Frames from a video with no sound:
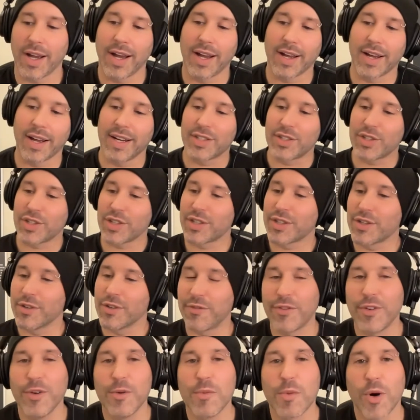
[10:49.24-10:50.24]
got just a
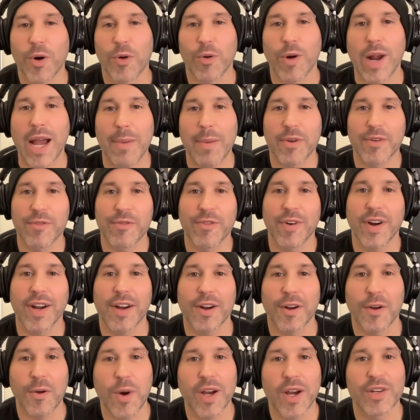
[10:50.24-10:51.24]
few more rapid
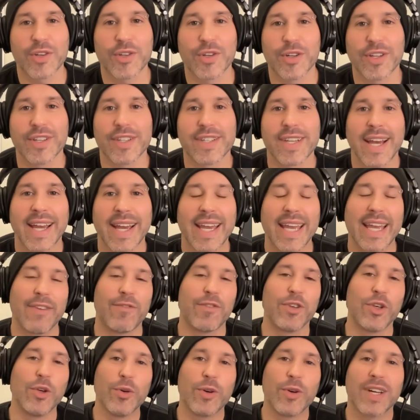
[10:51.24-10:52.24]
fire questions. If
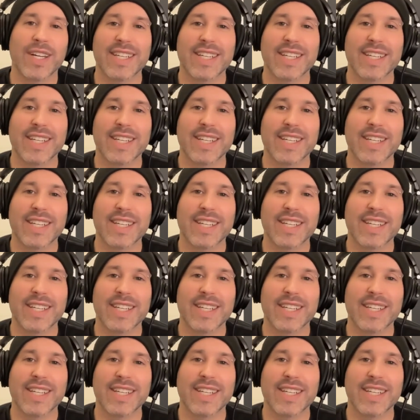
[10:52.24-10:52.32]
you could